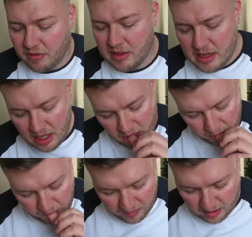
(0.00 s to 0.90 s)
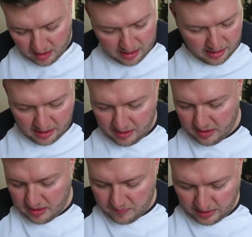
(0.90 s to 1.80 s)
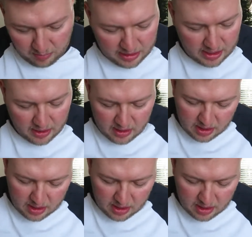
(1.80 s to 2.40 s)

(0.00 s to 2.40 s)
for me. Right, I'm going to